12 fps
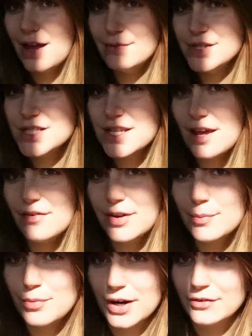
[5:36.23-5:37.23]
I'm just
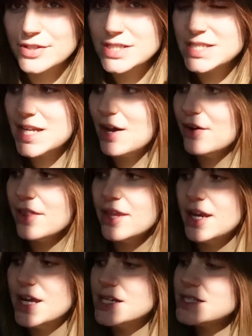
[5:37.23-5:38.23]
having breakfast now and
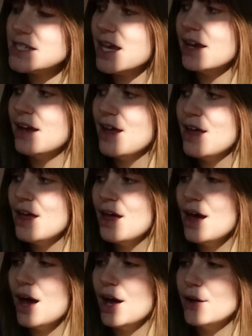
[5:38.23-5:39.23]
then as said,
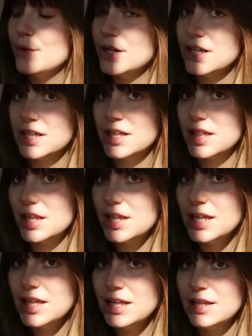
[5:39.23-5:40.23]
I want to
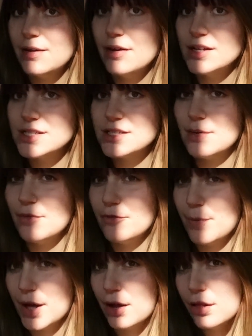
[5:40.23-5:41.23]
clean some
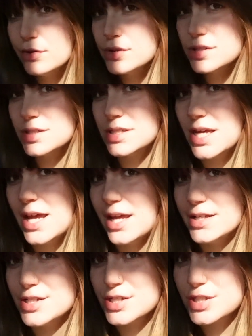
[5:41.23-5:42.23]
of my clothes today
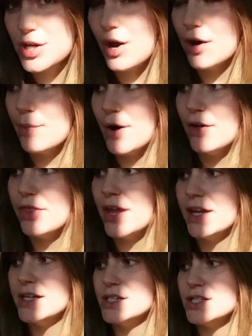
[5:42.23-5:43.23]
and just talk about
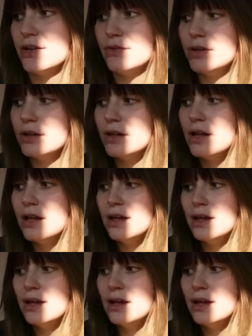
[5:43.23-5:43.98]
that in general